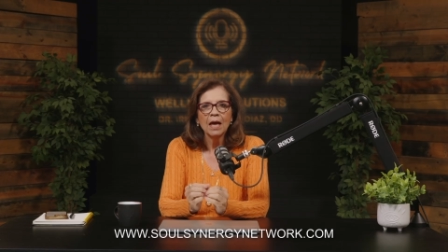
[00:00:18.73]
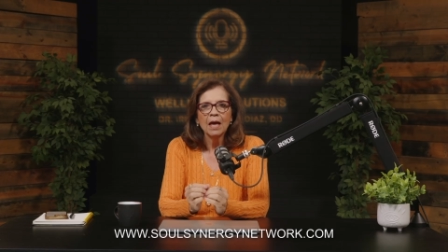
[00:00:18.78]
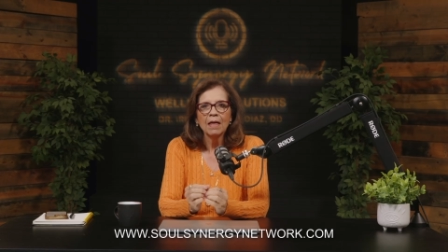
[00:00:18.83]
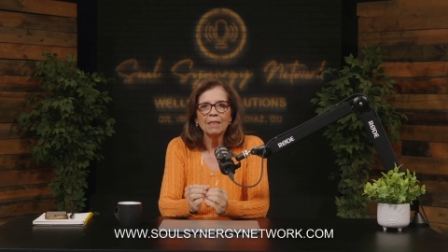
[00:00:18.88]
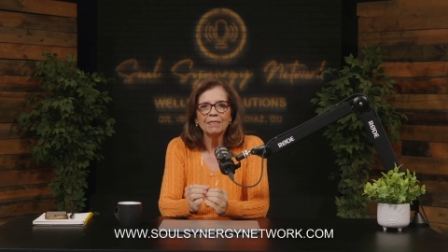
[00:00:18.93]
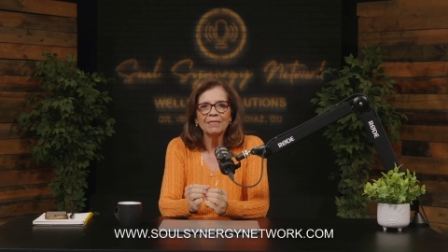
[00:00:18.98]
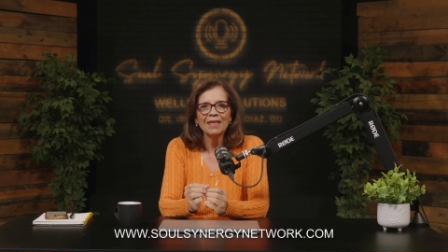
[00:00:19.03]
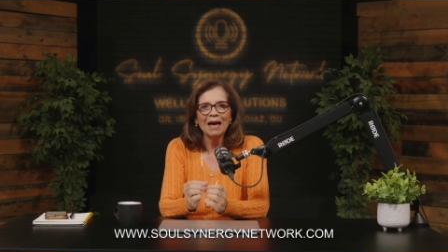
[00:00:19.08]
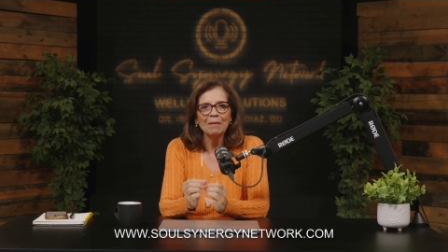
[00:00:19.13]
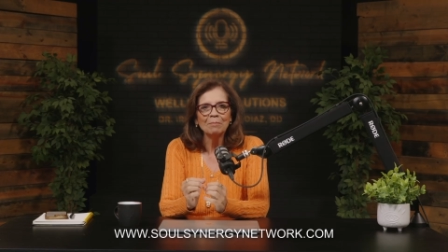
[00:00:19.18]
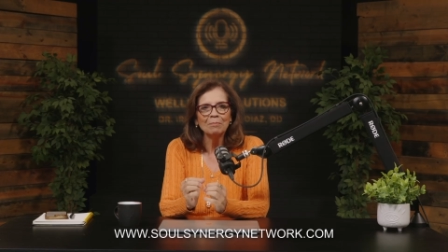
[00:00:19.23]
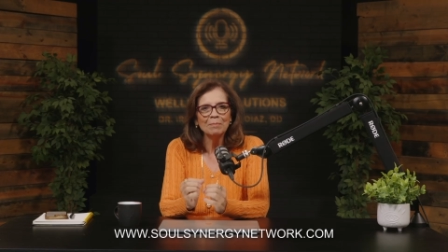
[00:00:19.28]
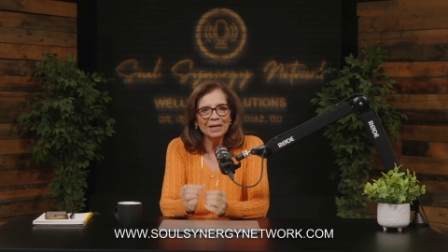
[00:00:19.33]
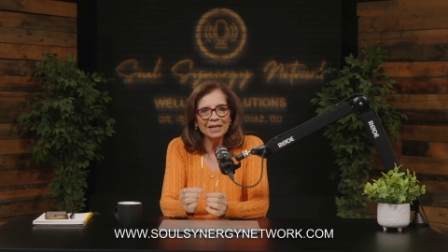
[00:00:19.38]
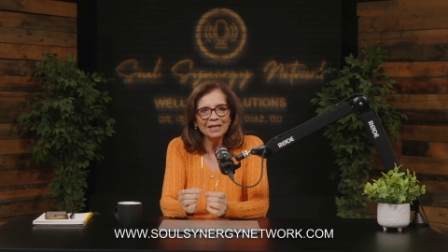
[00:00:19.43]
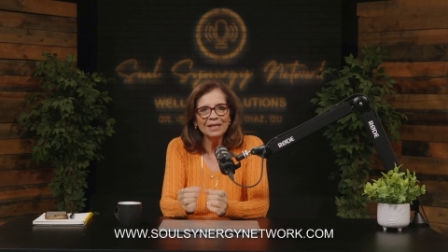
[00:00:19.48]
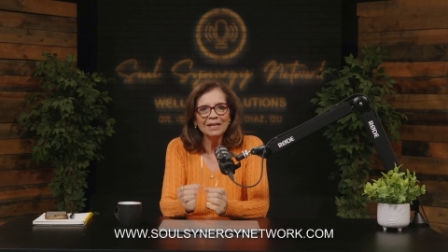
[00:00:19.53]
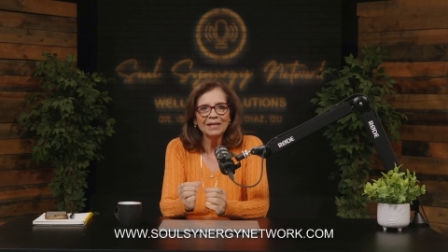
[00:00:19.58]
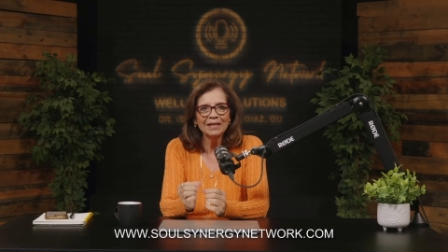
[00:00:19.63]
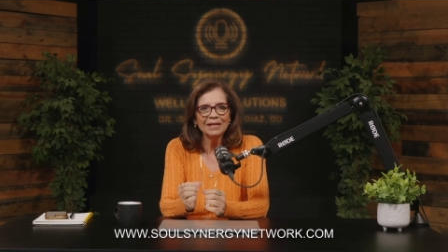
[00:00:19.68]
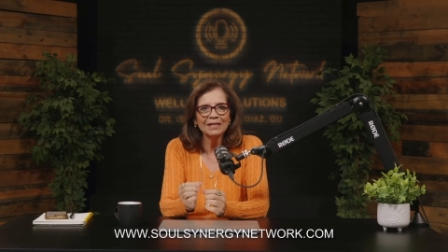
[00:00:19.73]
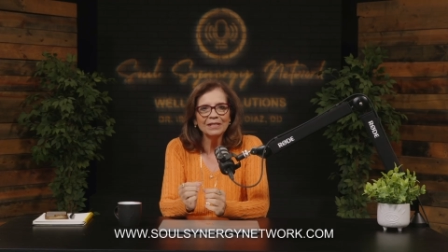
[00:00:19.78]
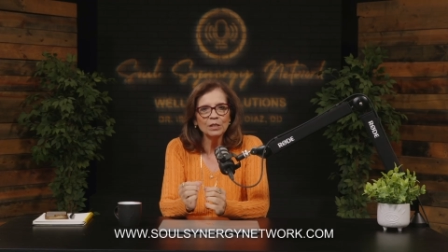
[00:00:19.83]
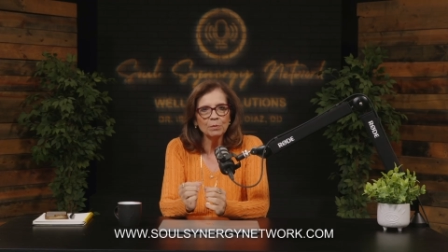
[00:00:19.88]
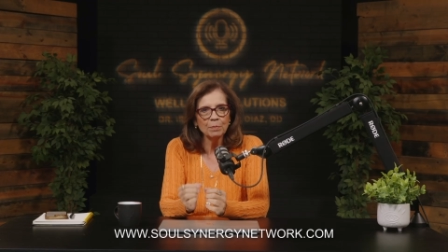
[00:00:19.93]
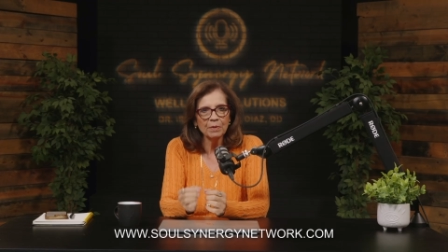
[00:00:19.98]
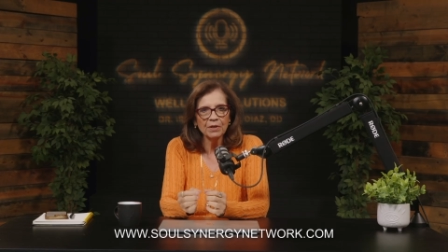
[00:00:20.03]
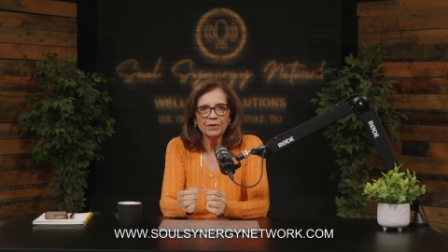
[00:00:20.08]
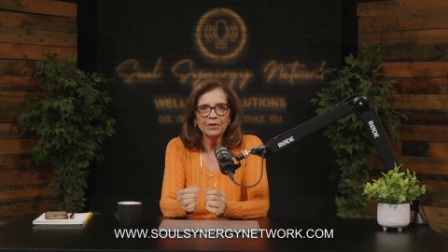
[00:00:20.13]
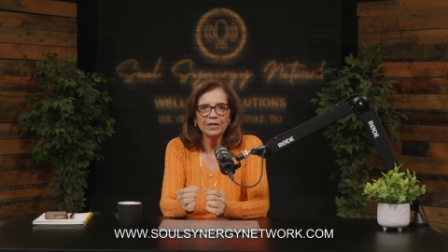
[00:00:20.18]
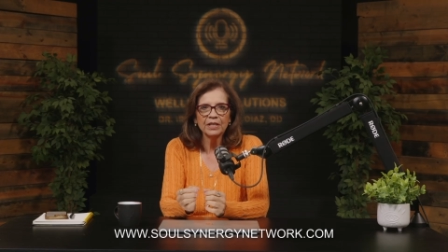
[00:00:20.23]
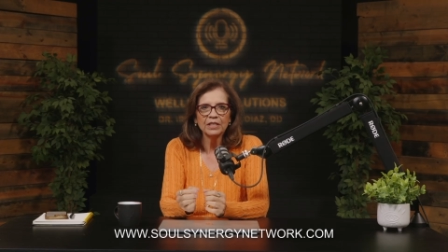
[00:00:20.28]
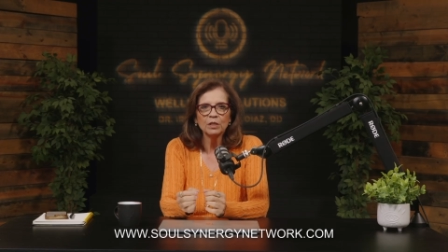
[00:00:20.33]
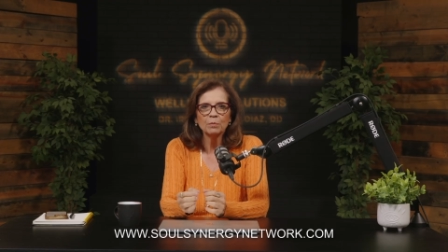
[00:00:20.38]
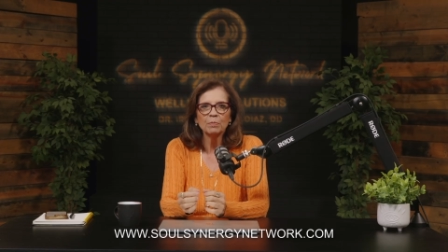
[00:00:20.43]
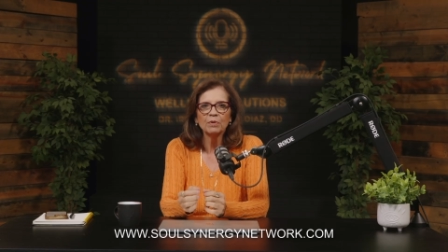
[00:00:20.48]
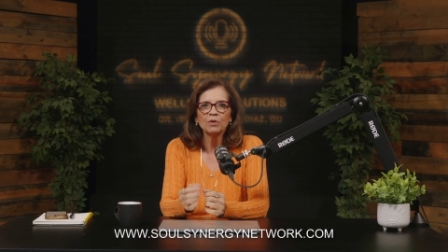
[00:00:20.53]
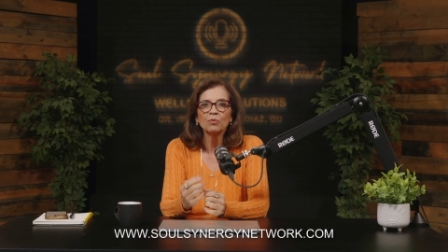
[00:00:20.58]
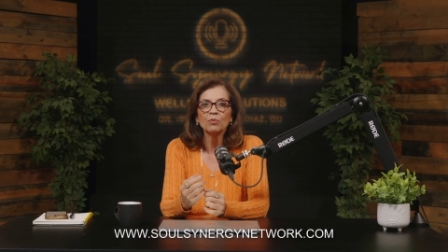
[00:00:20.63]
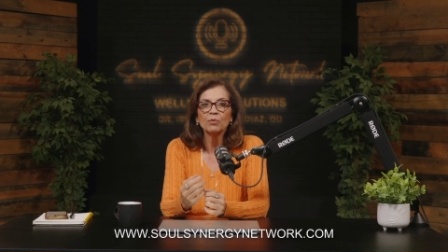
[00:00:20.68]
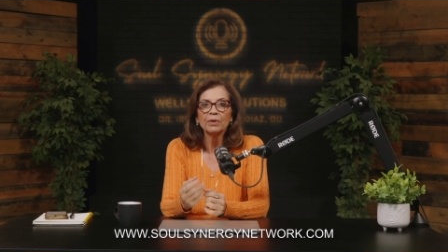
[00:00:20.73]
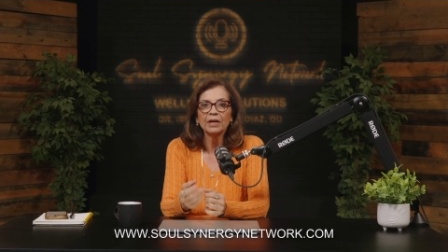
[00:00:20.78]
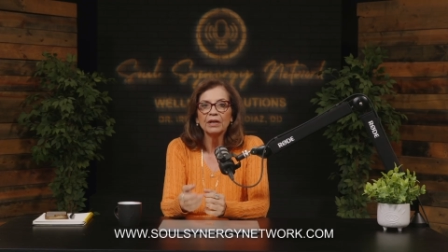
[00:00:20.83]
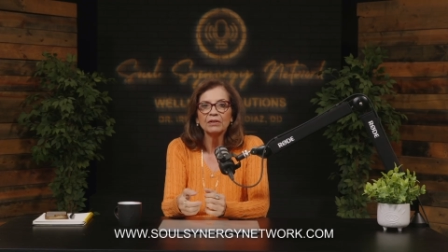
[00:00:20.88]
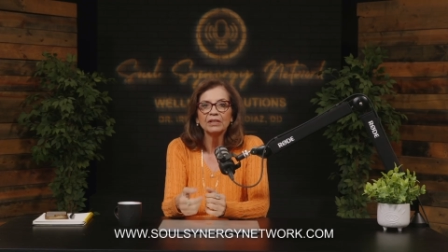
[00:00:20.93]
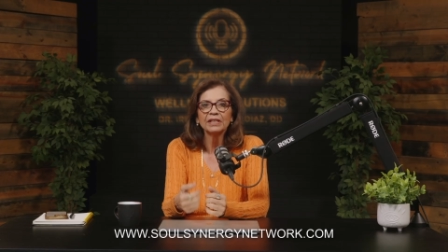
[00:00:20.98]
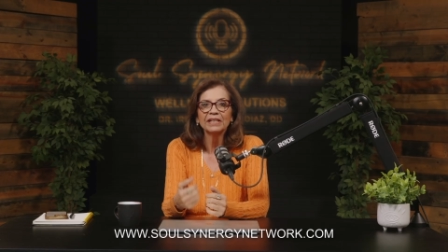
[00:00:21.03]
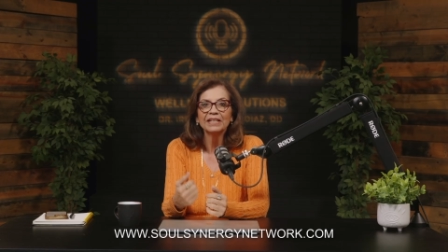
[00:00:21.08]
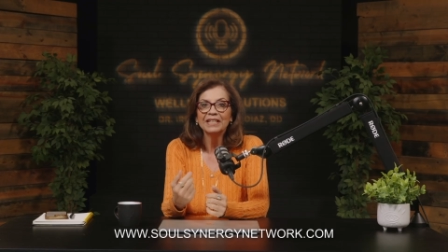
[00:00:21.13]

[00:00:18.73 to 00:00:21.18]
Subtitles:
that many experience but rarely